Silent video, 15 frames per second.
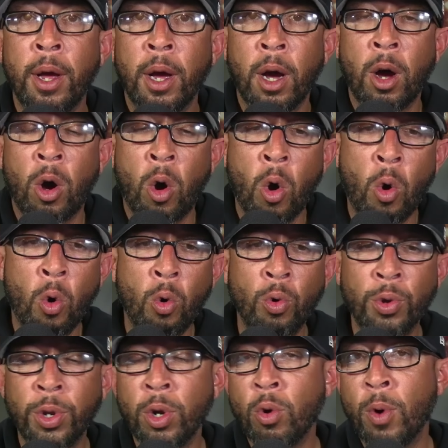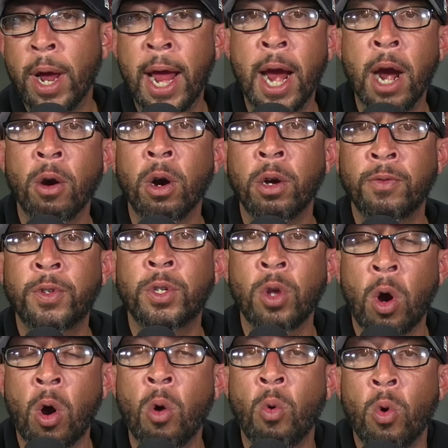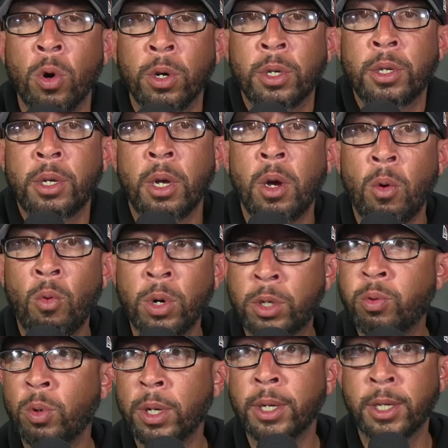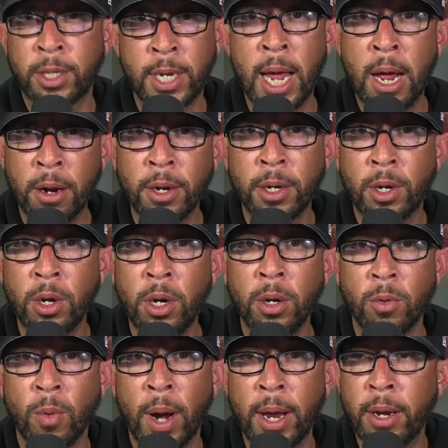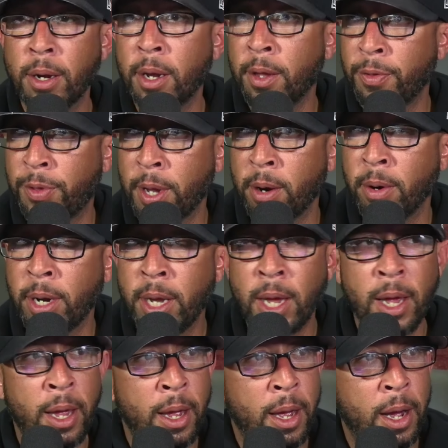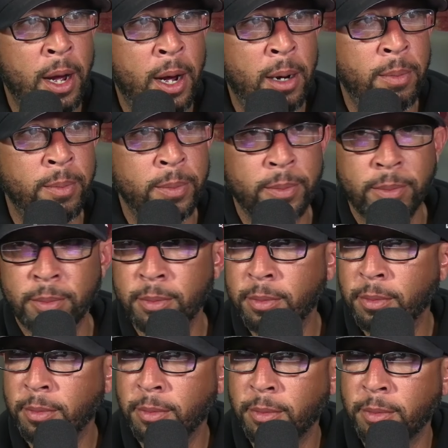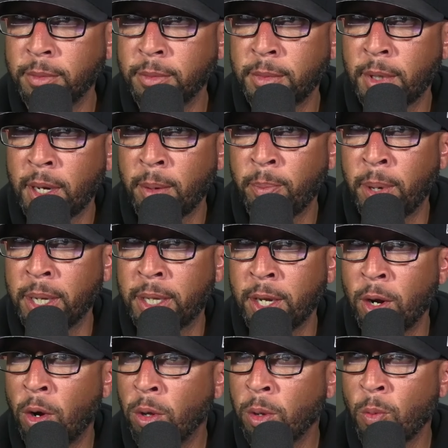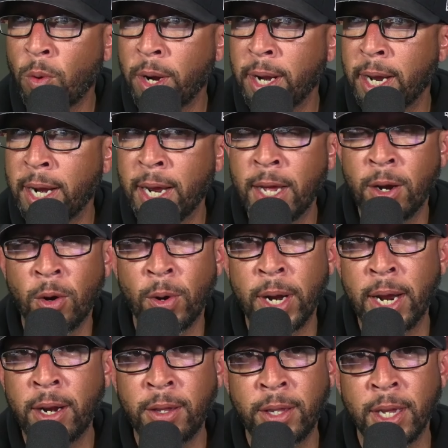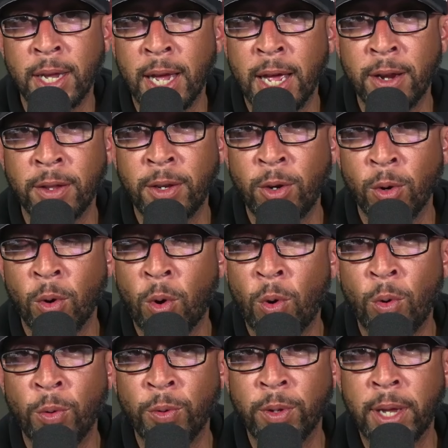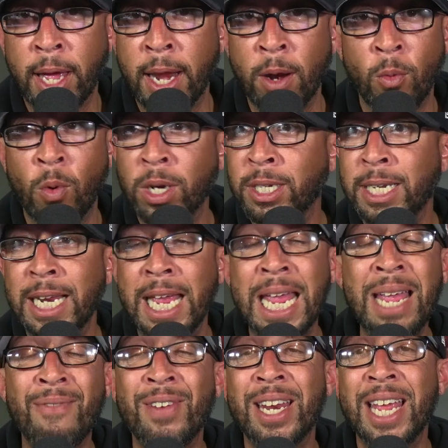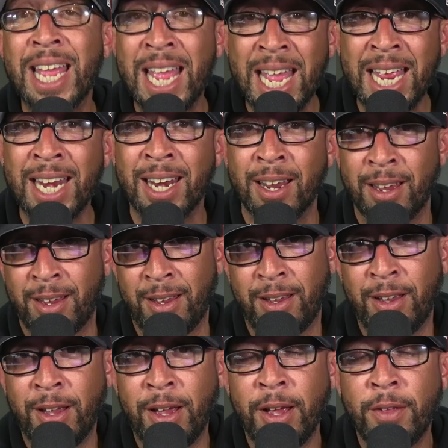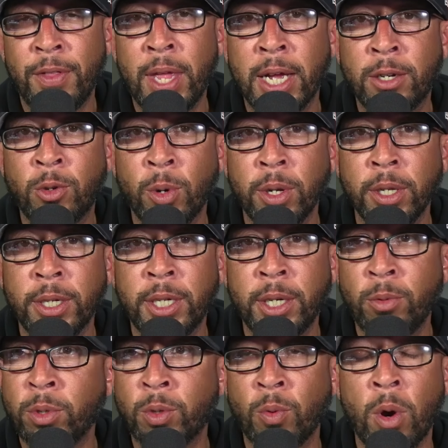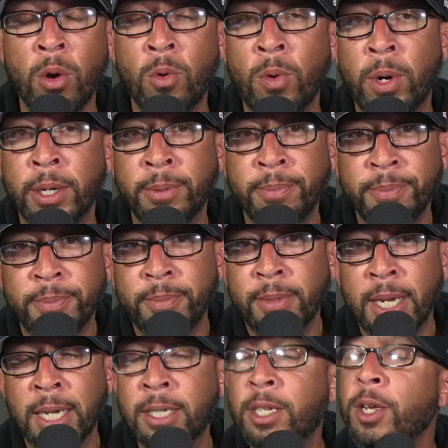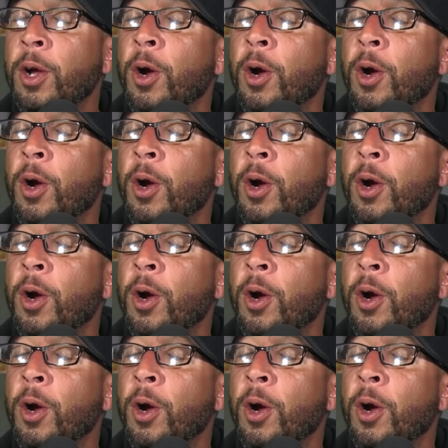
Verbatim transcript: a whole new era of Star Wars, which would sounded good, right? In theory. Um, but the only one that hit on anything out of your whole, and it wasn't even in that trilogy, was Rogue One. That's the